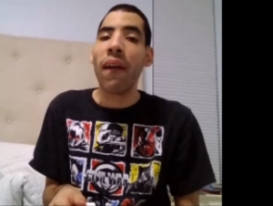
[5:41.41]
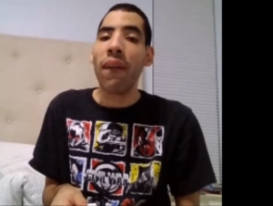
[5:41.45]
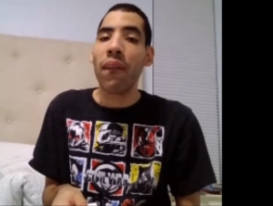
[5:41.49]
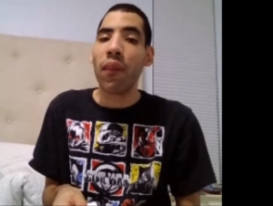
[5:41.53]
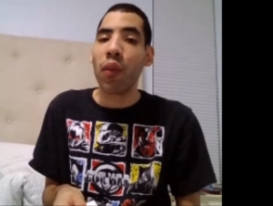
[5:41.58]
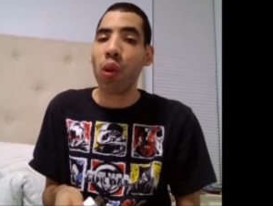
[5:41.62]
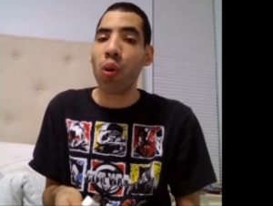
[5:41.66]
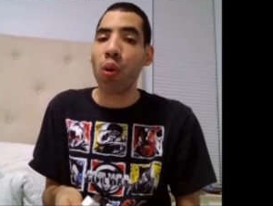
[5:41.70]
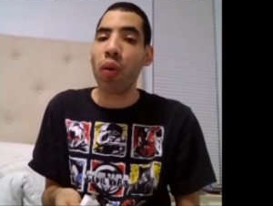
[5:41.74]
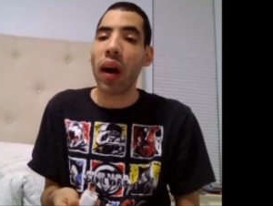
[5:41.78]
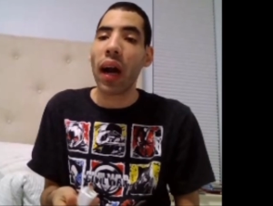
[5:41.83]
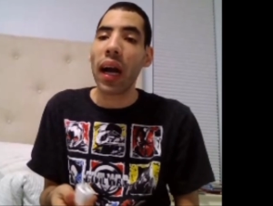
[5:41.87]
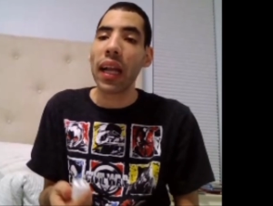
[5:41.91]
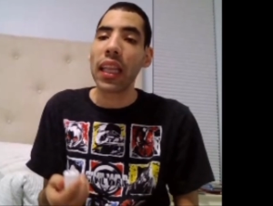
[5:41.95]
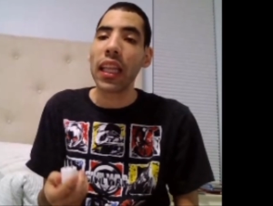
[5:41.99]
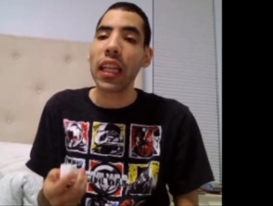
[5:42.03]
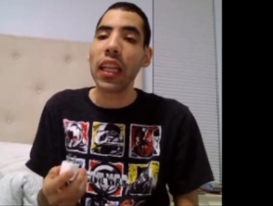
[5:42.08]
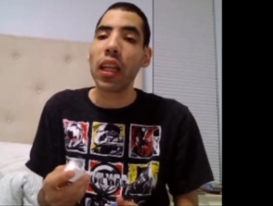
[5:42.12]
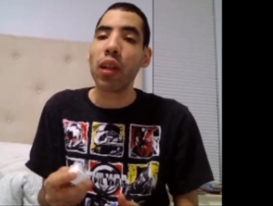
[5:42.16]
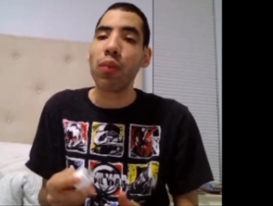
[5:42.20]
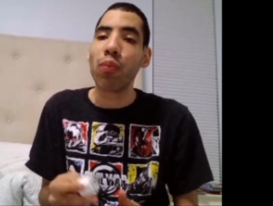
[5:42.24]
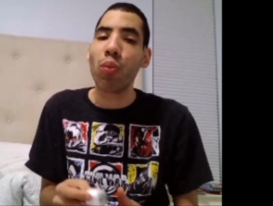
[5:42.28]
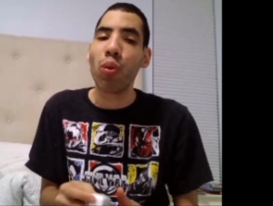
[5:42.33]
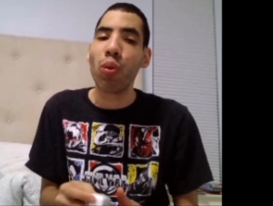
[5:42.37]
You know what, I think
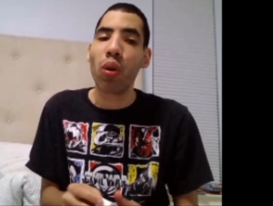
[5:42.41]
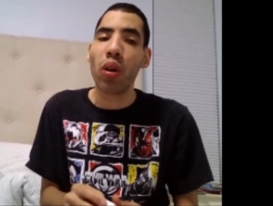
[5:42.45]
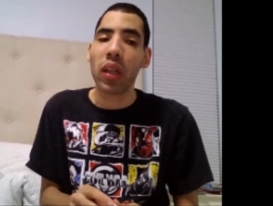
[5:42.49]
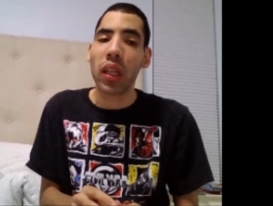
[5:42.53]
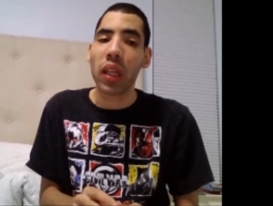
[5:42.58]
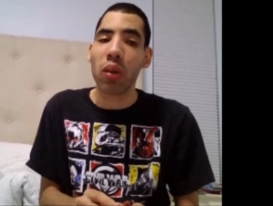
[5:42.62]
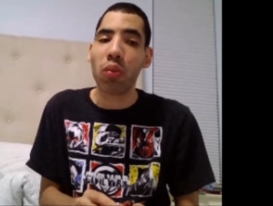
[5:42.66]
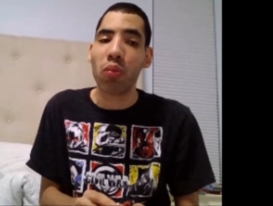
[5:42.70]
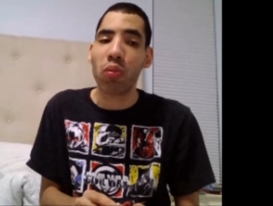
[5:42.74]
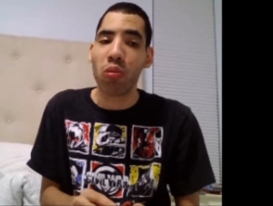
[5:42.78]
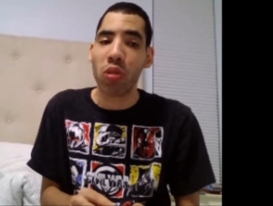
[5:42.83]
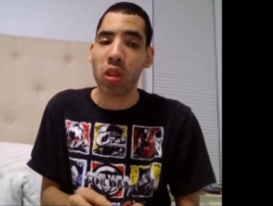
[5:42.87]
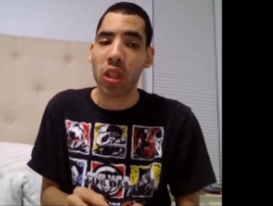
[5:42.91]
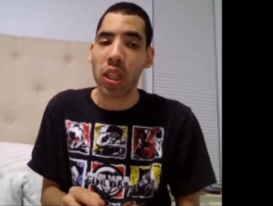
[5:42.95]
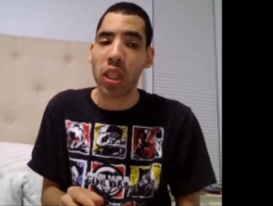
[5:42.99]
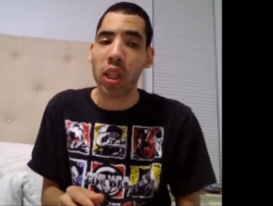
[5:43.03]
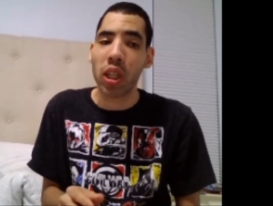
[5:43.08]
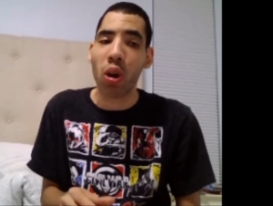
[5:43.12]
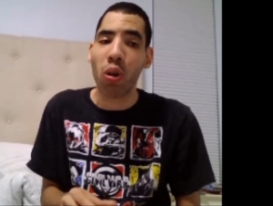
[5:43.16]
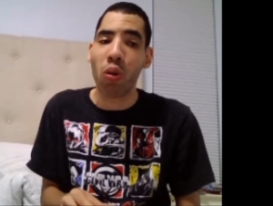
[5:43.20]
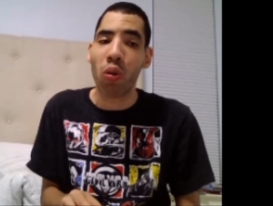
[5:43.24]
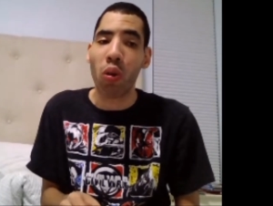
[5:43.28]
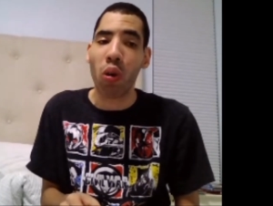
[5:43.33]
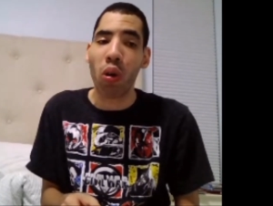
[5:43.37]
this movie was
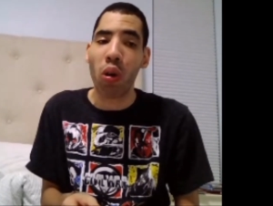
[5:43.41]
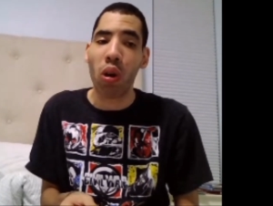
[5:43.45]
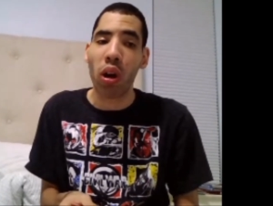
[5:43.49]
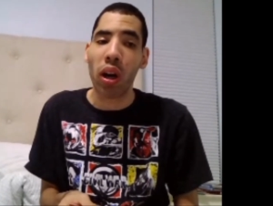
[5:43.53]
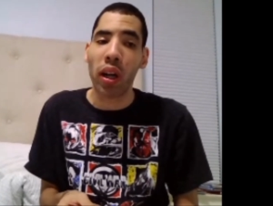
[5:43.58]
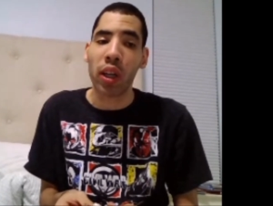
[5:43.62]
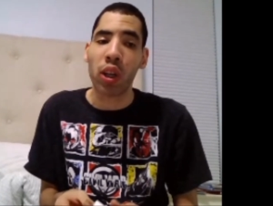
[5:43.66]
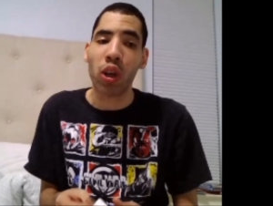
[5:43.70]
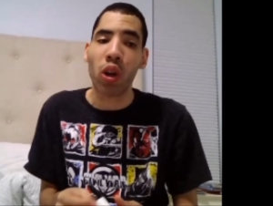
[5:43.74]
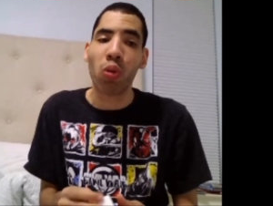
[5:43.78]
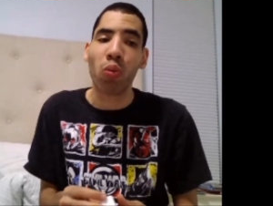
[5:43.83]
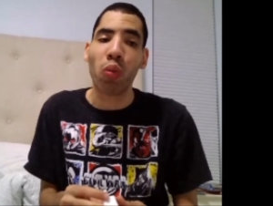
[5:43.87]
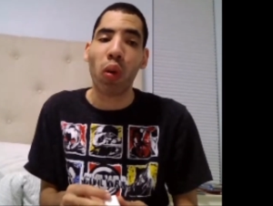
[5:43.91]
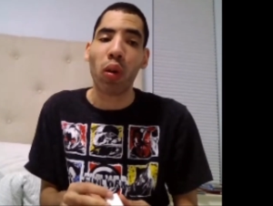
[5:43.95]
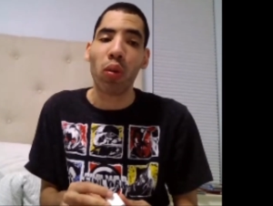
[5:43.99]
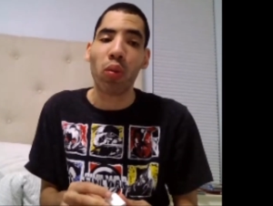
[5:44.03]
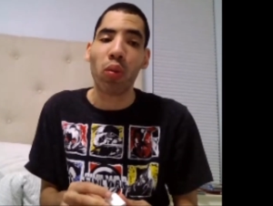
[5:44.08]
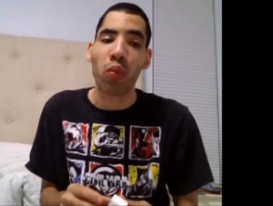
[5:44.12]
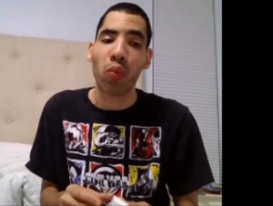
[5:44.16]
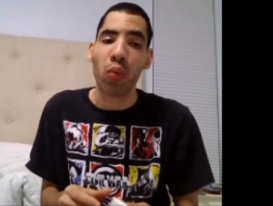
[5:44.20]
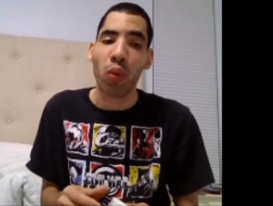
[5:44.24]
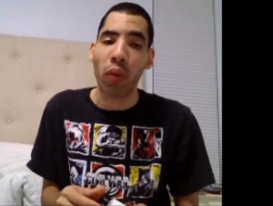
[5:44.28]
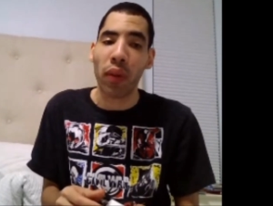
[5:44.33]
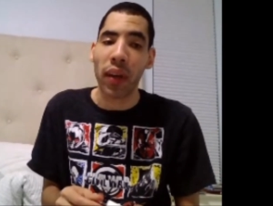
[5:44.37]
still a good Wonder
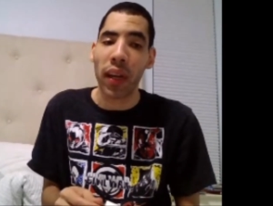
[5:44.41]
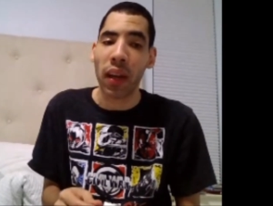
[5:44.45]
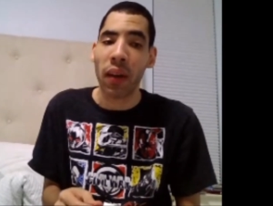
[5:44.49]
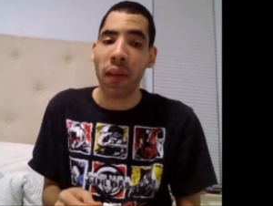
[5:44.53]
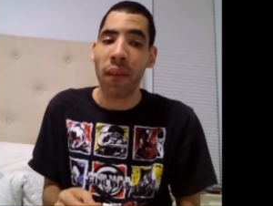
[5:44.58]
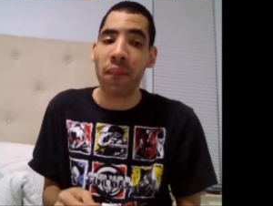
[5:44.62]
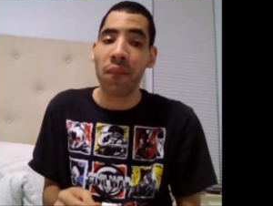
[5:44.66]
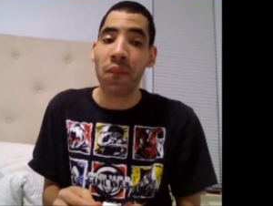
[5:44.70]
Woman movie.